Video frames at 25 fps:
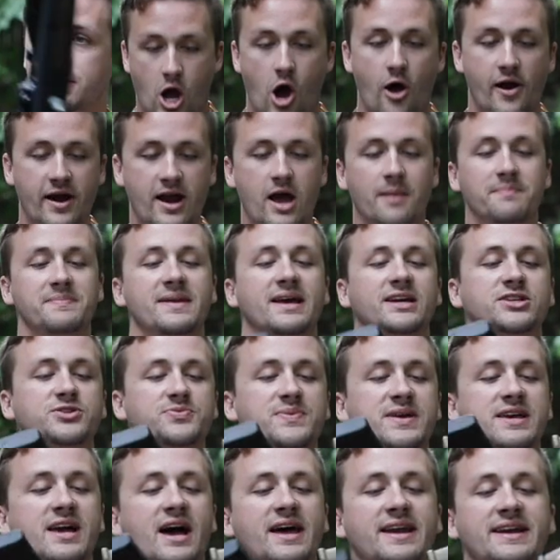All right, up
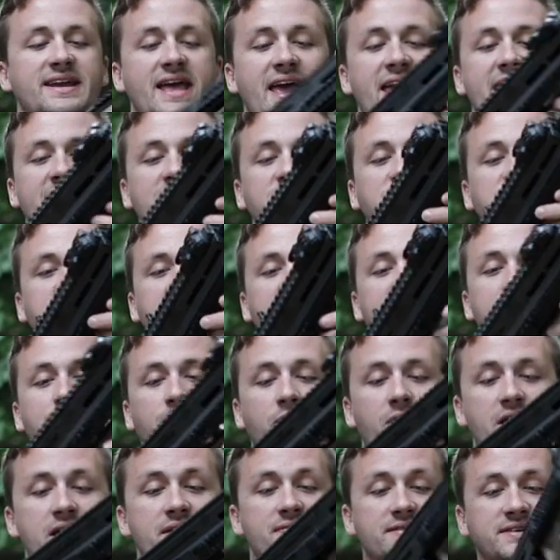next we got an ASG
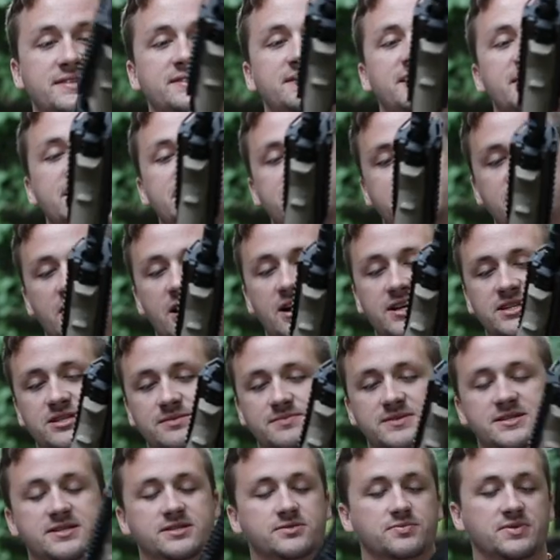Bren. This thing is
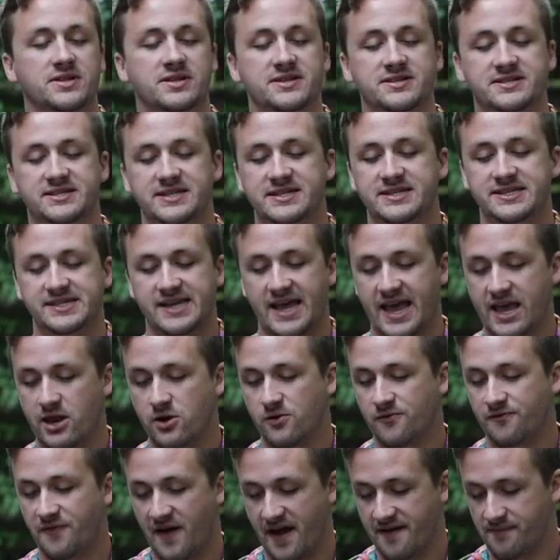awesome. This is one of the CZ
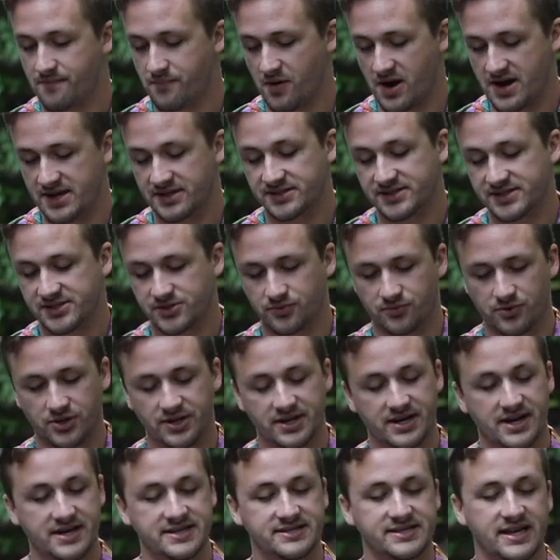805 Brens. It's a
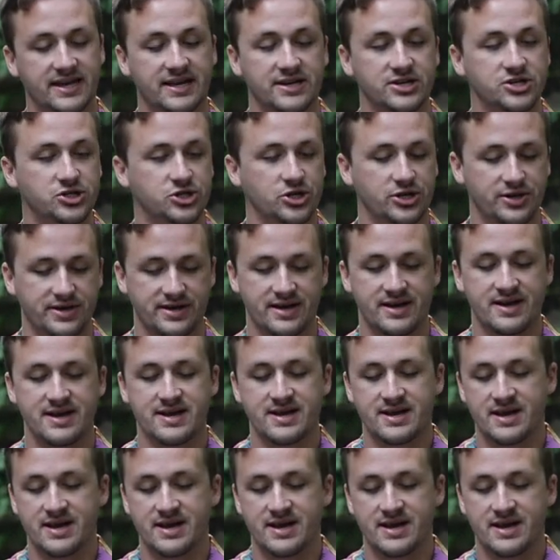really nice AEG.